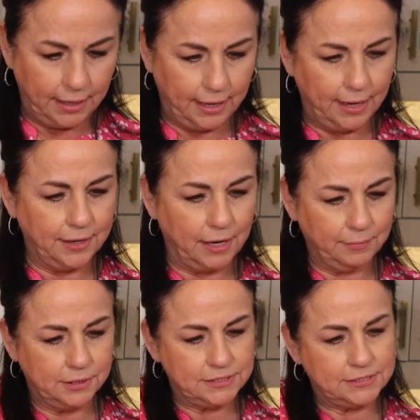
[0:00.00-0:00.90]
and
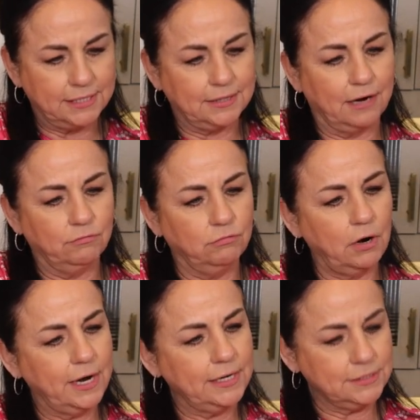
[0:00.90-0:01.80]
I'm gonna set that
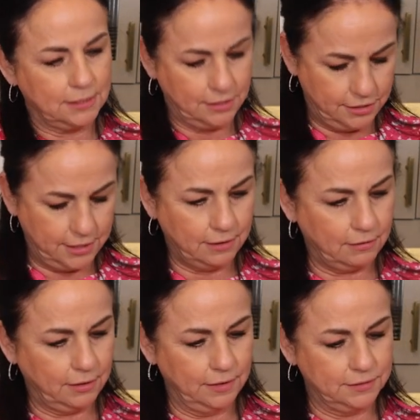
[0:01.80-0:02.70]
right
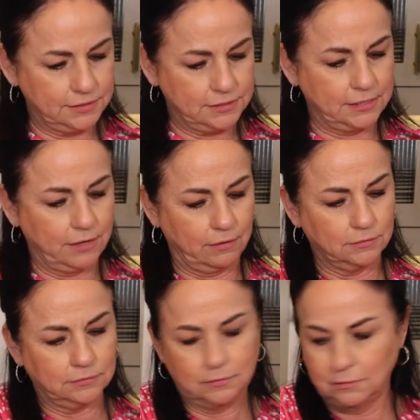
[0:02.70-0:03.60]
there in the center,